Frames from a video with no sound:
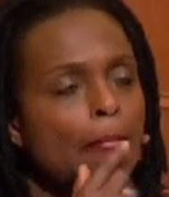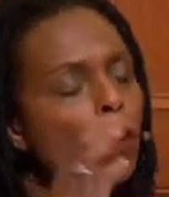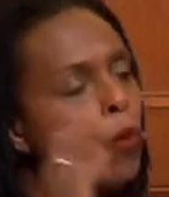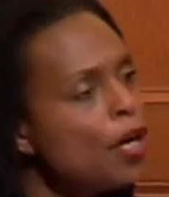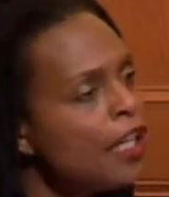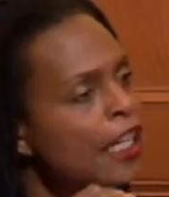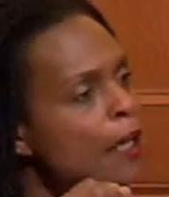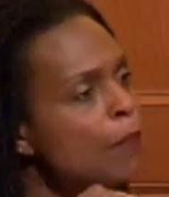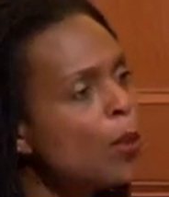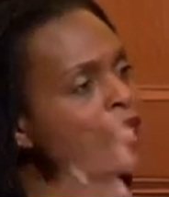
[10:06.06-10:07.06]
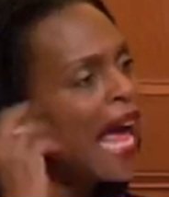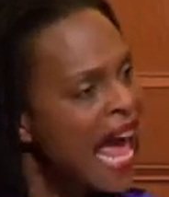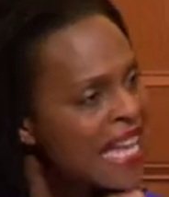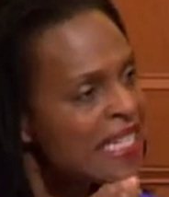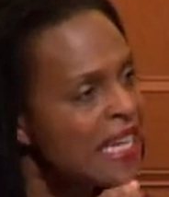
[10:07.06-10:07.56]
The word in Hebrew is
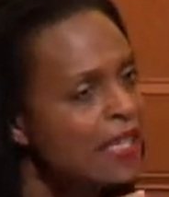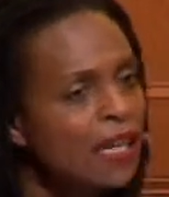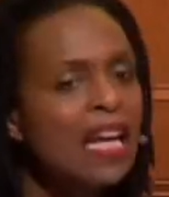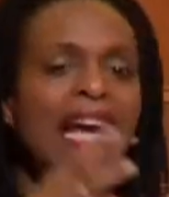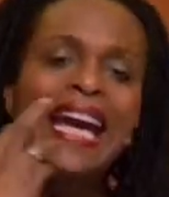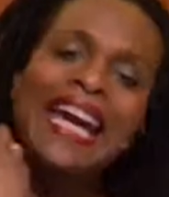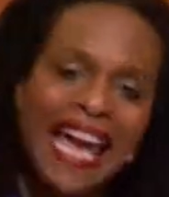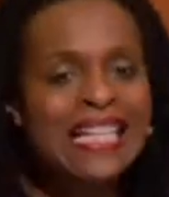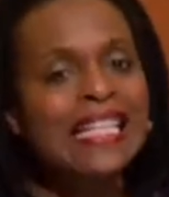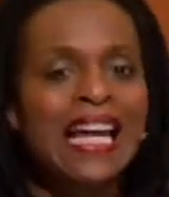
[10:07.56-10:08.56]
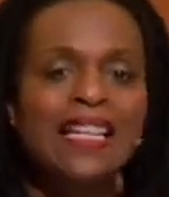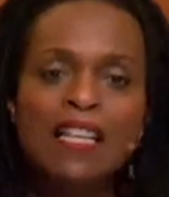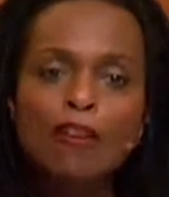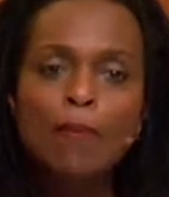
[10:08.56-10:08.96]
chesed, chesed.